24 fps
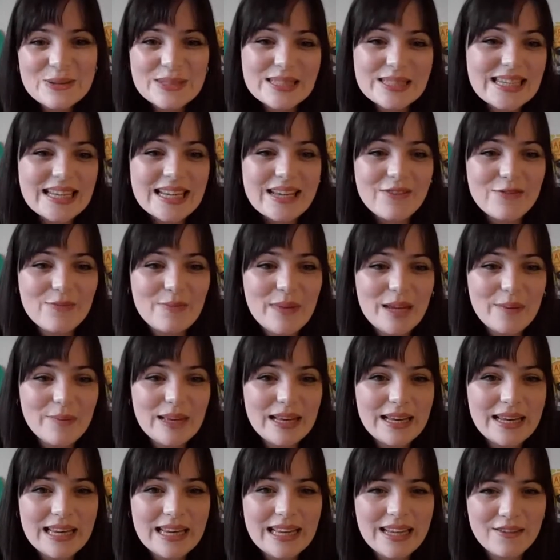See if
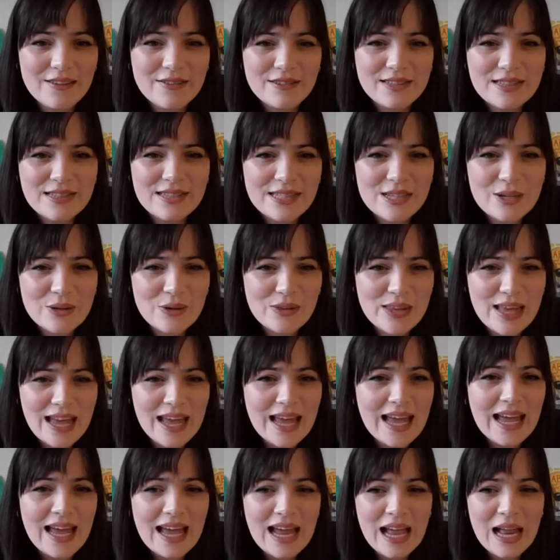maybe Leah is still
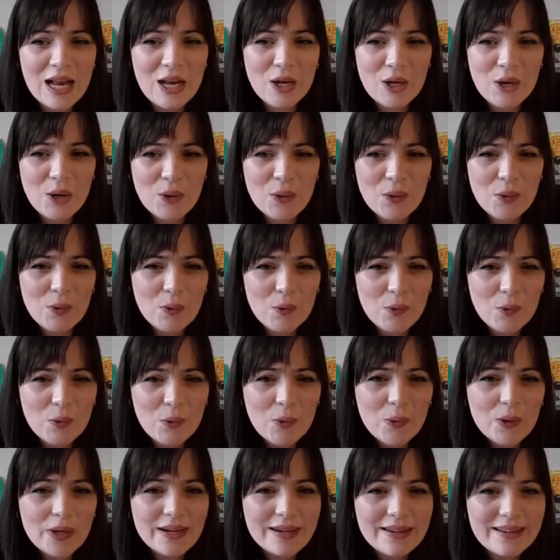there. Hello.